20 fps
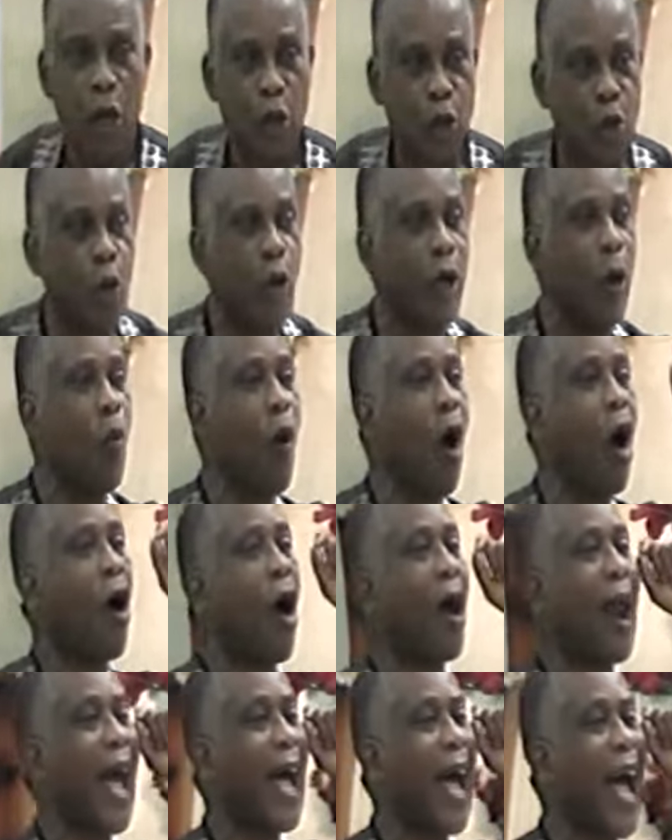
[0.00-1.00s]
doing what
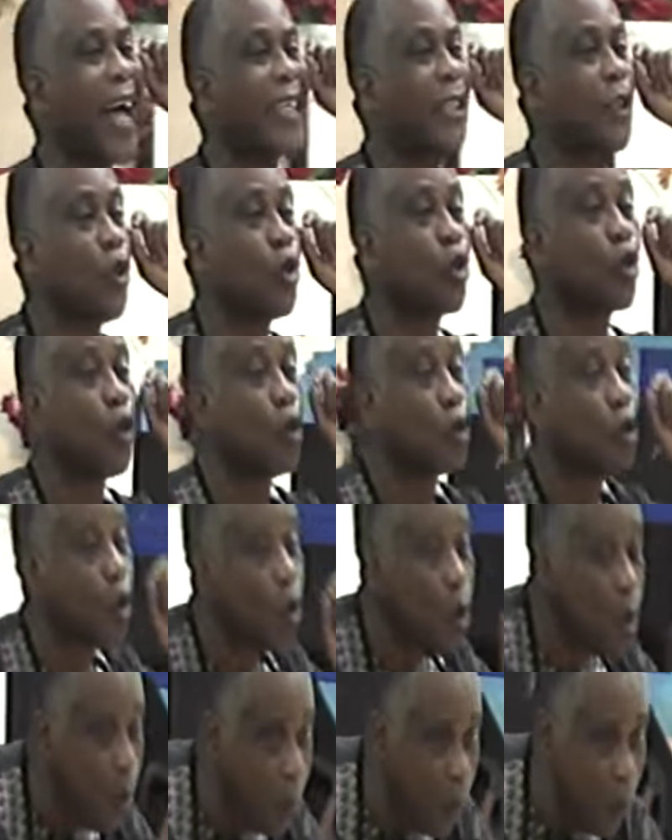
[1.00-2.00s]
God has asked you to
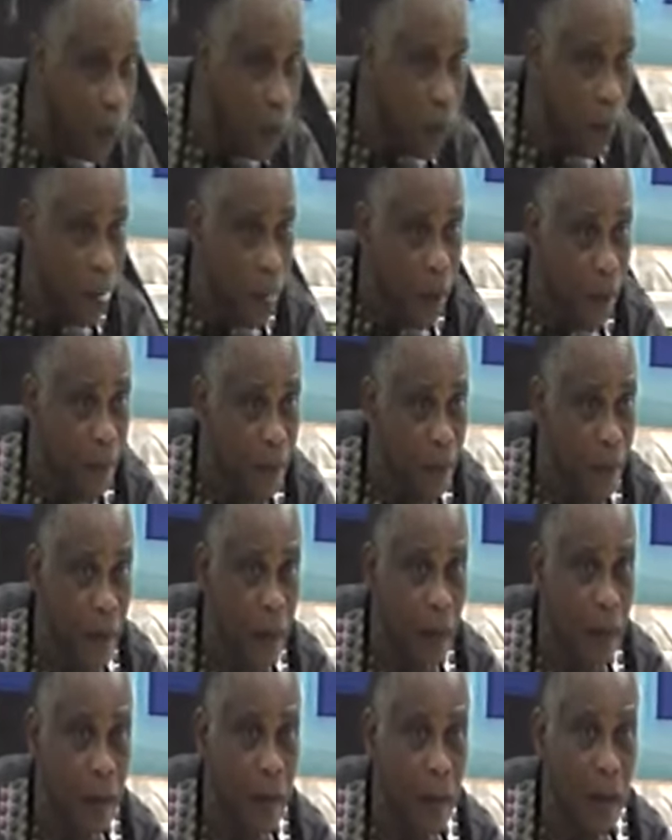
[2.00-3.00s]
do,
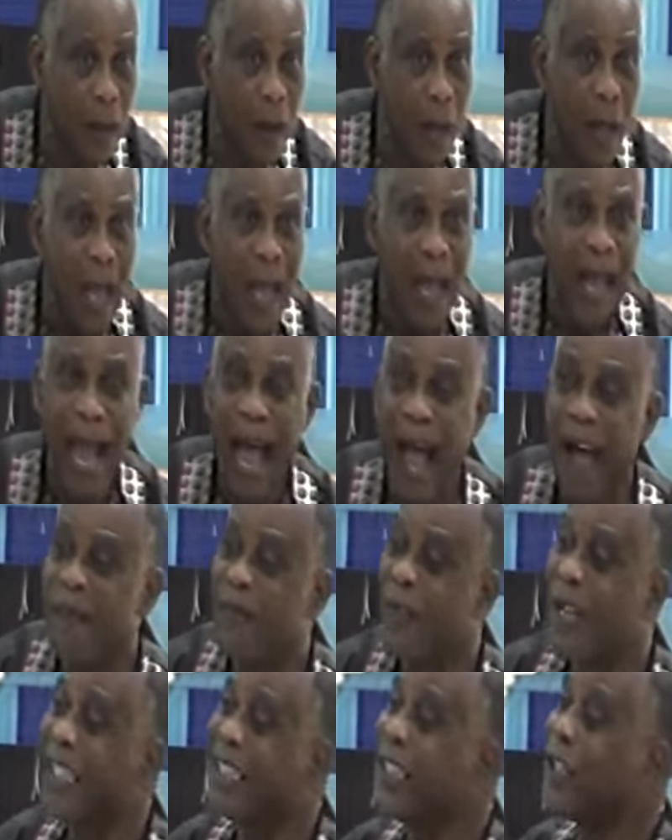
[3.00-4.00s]

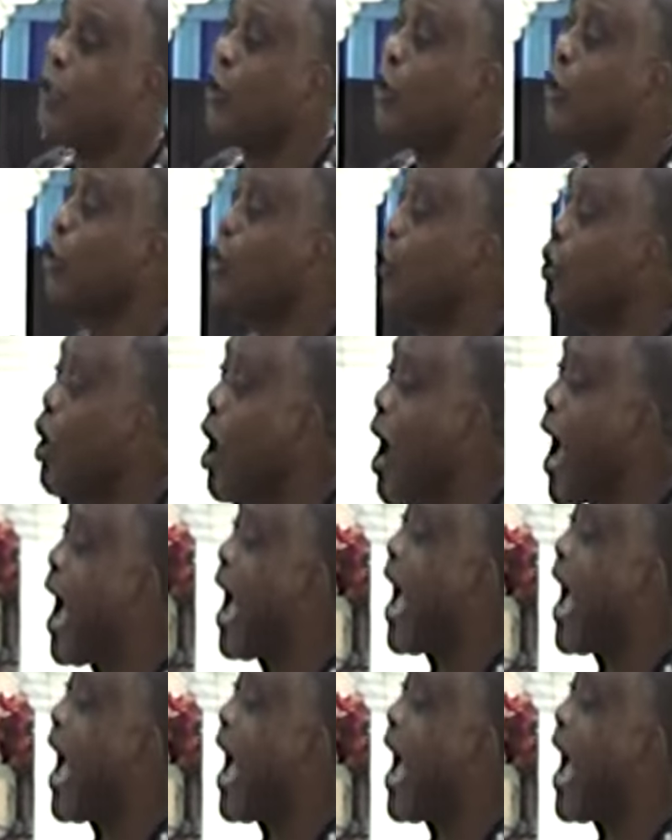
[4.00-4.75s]
having your